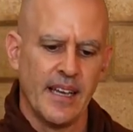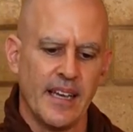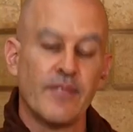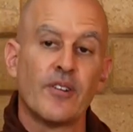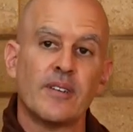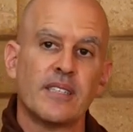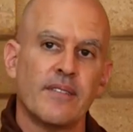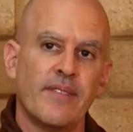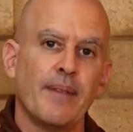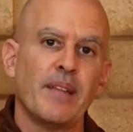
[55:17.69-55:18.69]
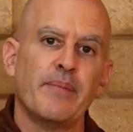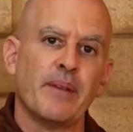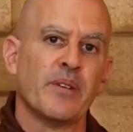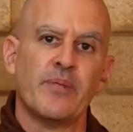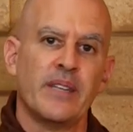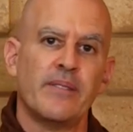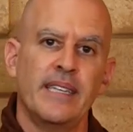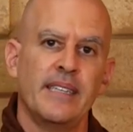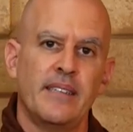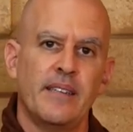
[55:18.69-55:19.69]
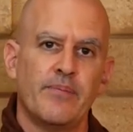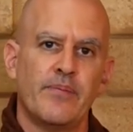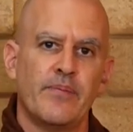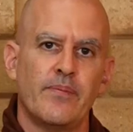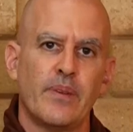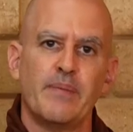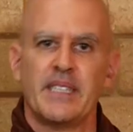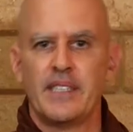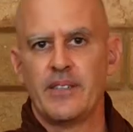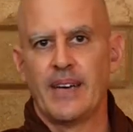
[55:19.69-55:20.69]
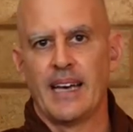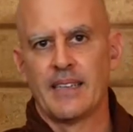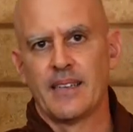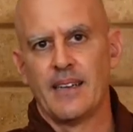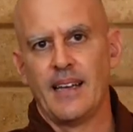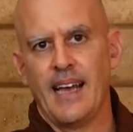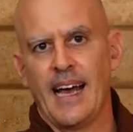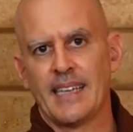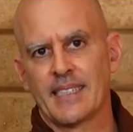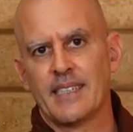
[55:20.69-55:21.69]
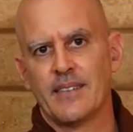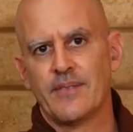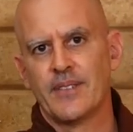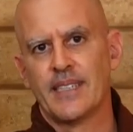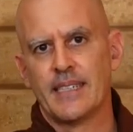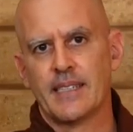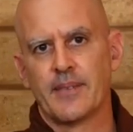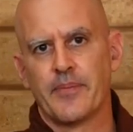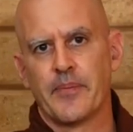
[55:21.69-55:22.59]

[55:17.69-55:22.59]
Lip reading: And of course, the family member, we don't need permission to ask for things.